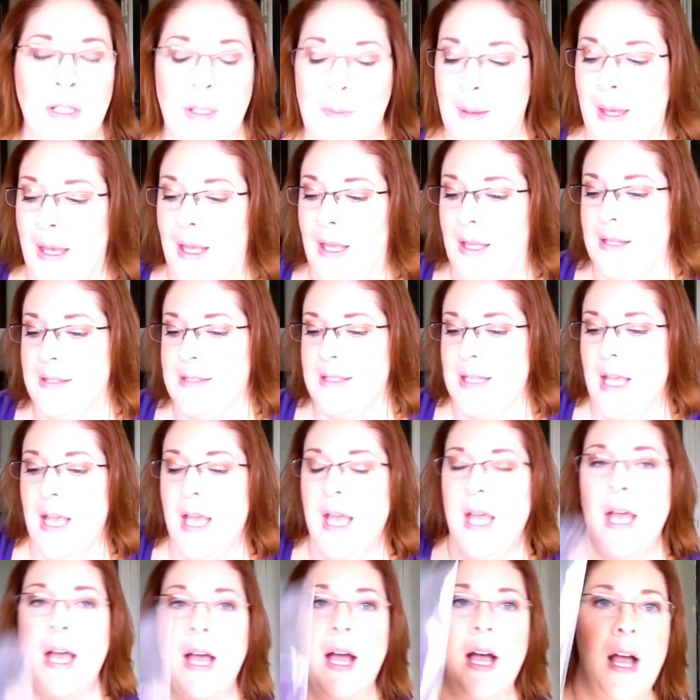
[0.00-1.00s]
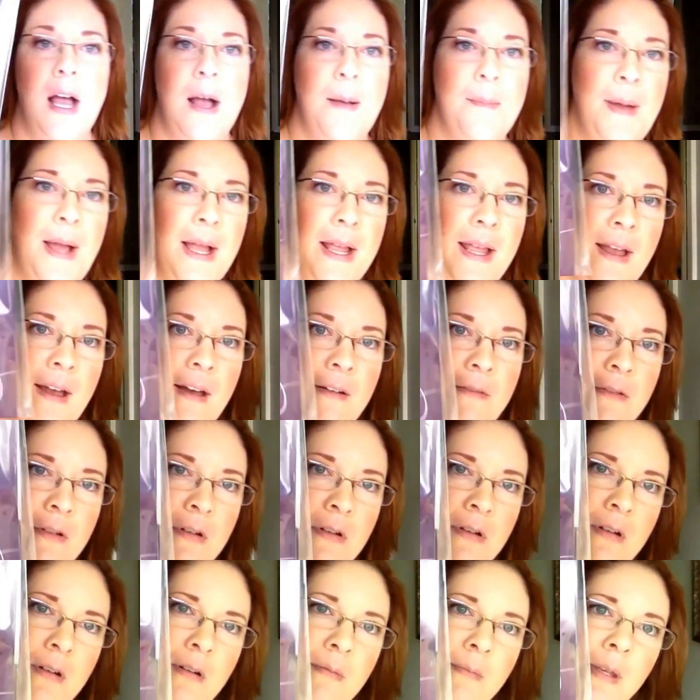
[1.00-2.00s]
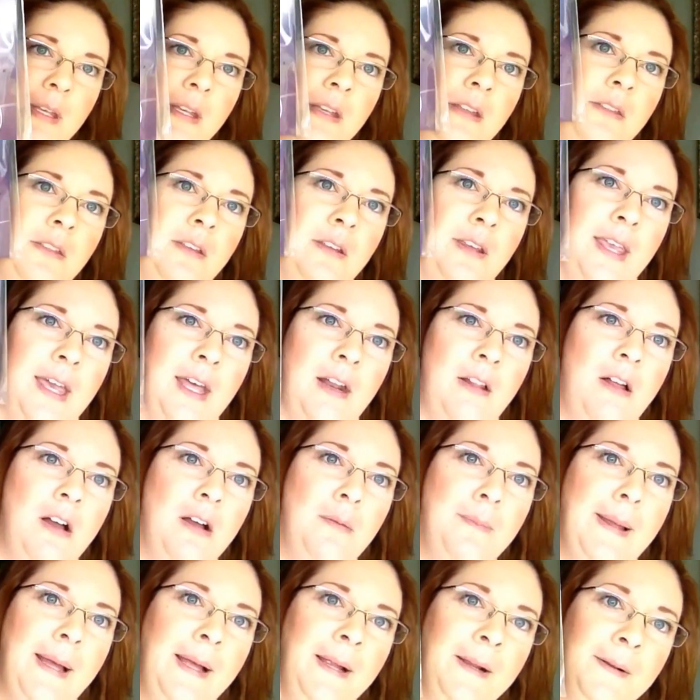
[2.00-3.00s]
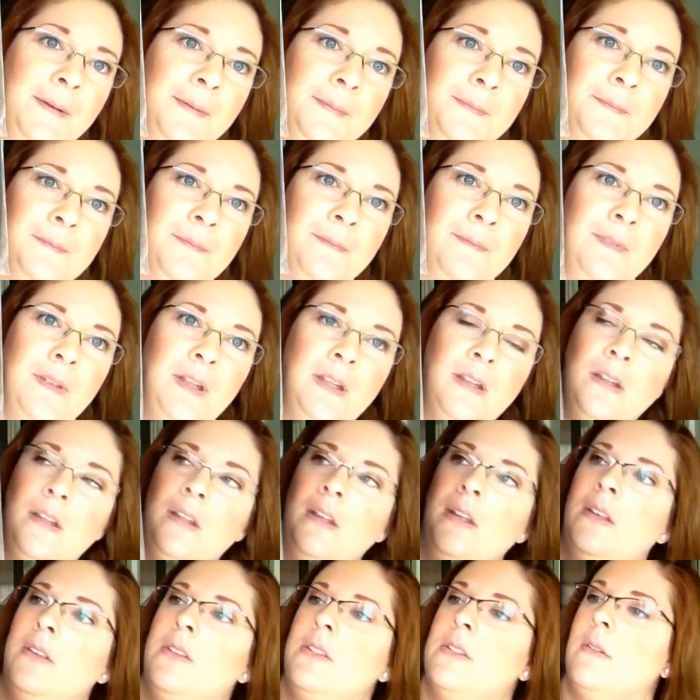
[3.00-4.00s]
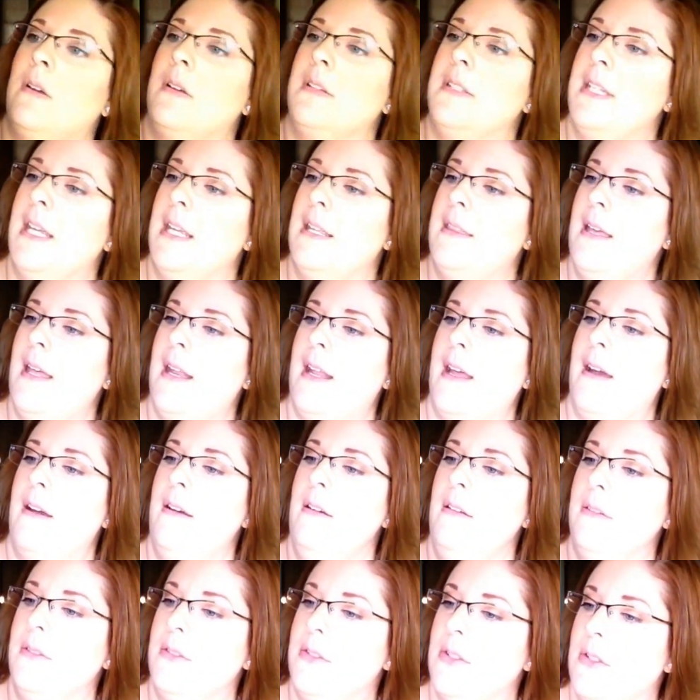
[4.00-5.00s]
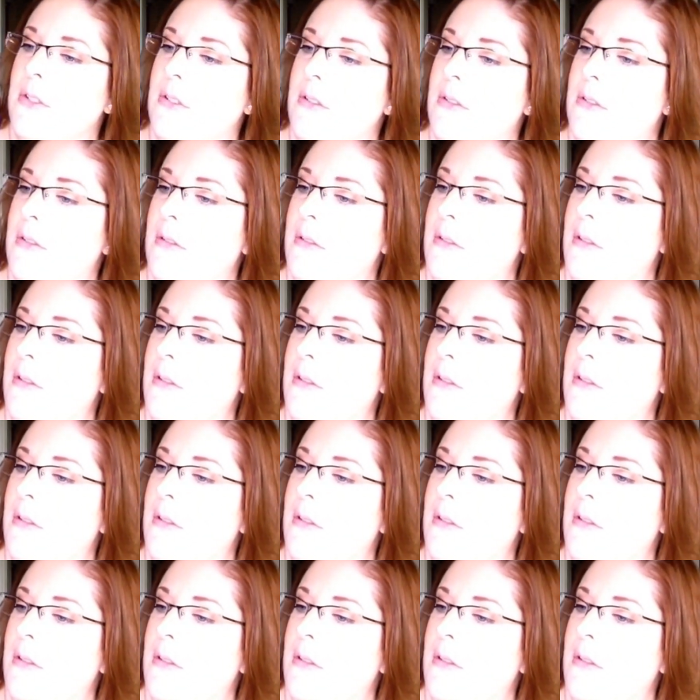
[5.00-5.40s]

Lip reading: packets. I have them in the catalog bag. So I'll take that out.